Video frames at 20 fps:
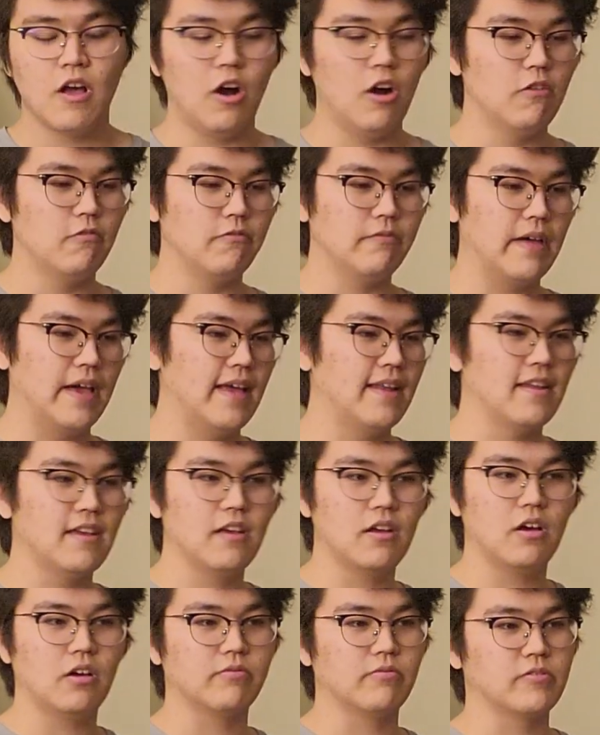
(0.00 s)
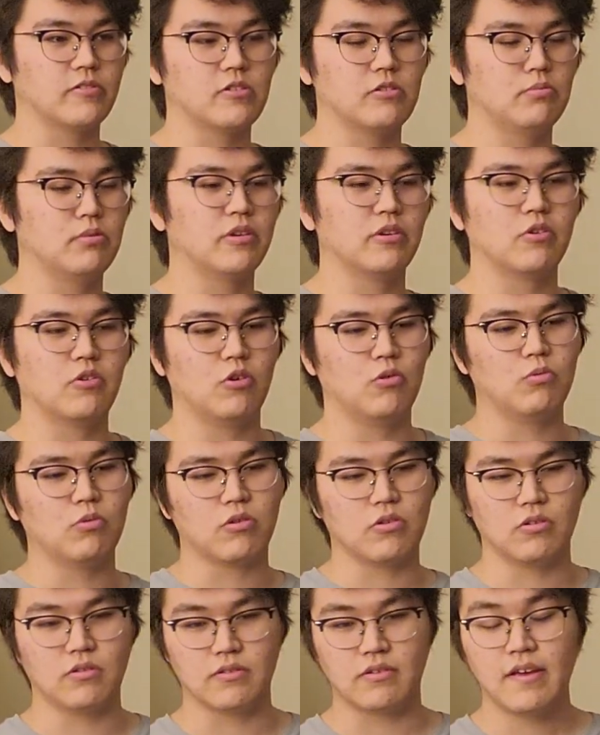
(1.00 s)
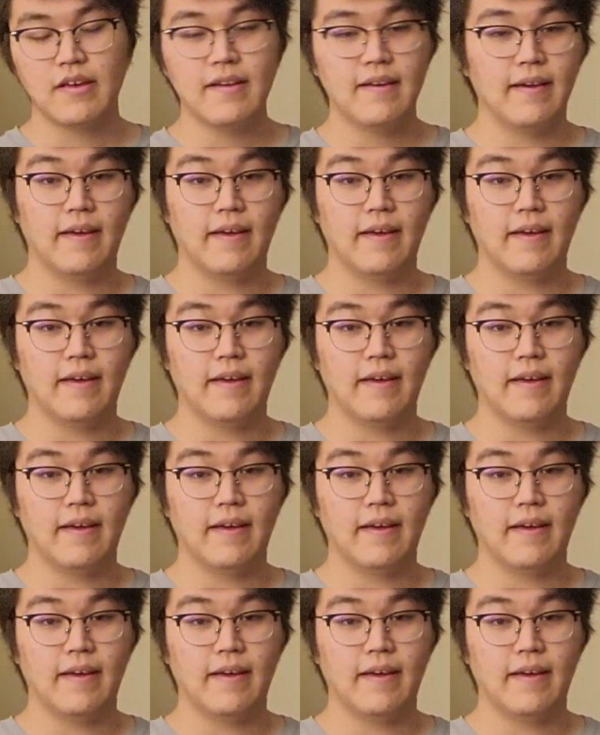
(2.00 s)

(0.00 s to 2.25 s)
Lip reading: of any other superhero world,